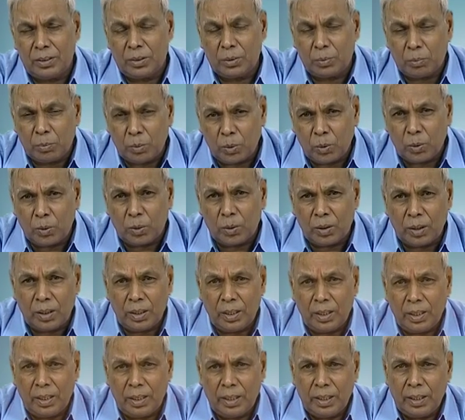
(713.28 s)
is more
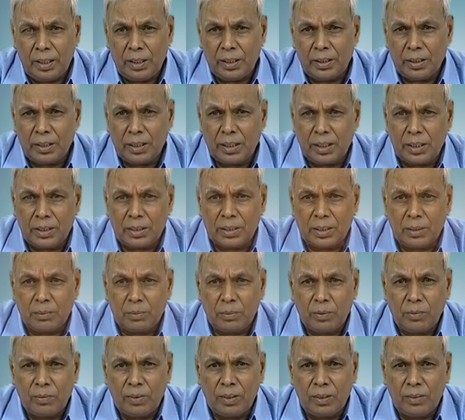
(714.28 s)
in case
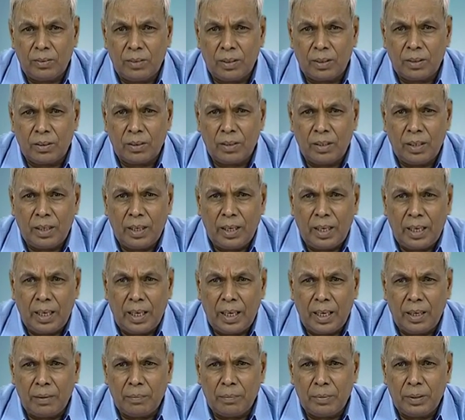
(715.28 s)
of the when you are
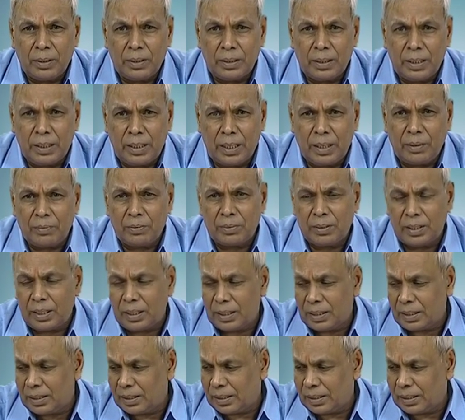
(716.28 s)
having the naphtha